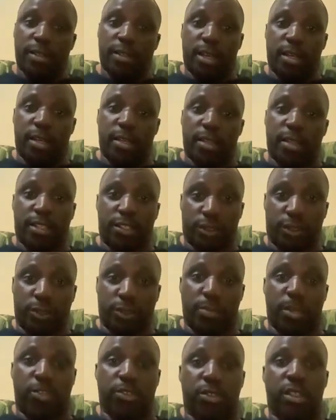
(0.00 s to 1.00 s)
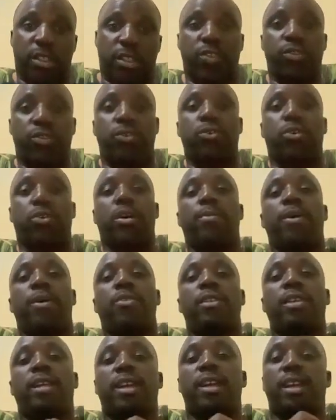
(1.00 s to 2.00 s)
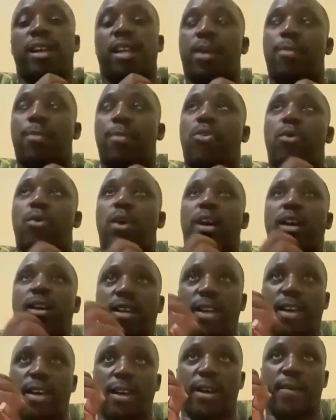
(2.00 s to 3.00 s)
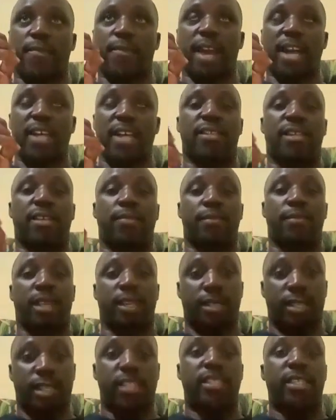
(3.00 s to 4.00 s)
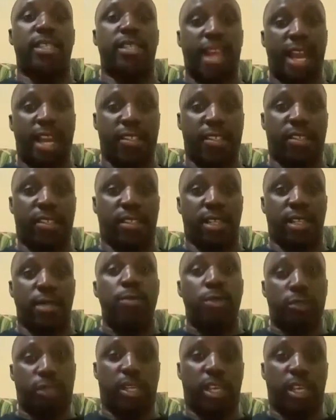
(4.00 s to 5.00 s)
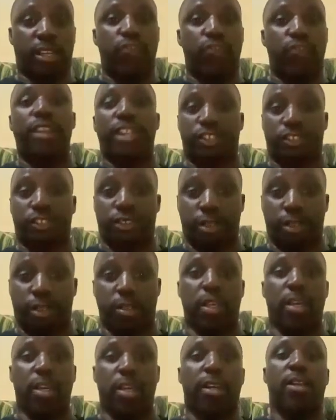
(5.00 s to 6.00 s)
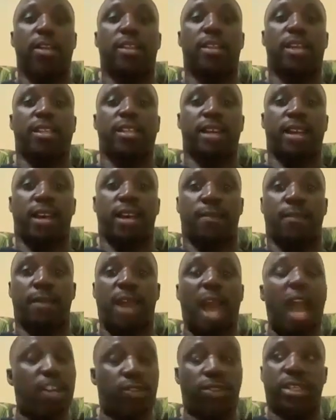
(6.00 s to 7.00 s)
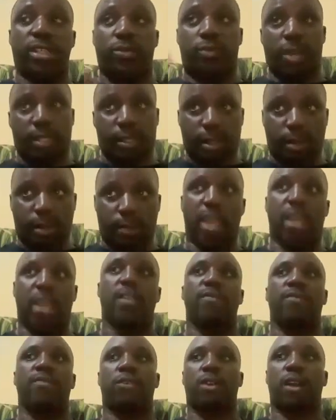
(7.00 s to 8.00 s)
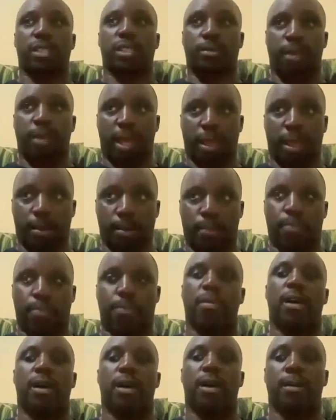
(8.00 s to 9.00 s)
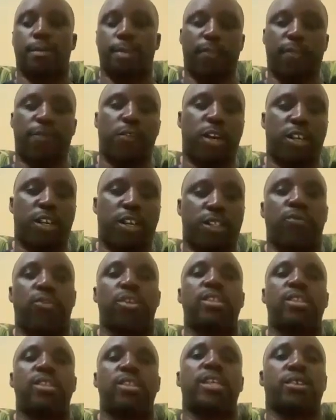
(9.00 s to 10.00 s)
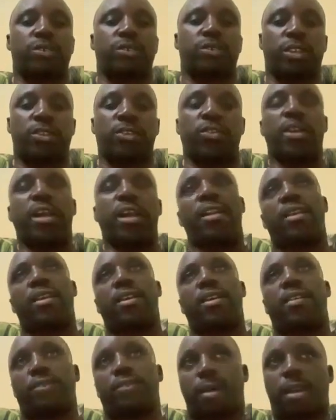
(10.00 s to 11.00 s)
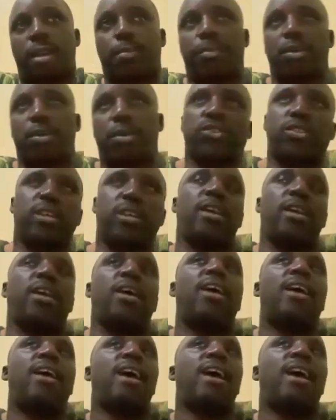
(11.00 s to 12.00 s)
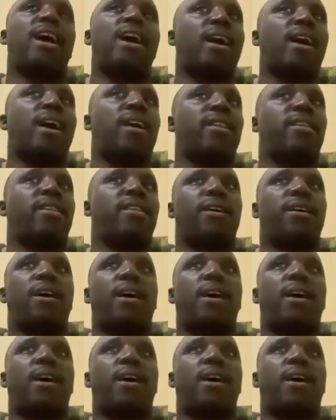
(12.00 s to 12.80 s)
that you mentioned that I should talk about. Lamokowang it's a dance and musicking tradition that actually it was the main focus, my focus of research in Northern Uganda for my PhD. And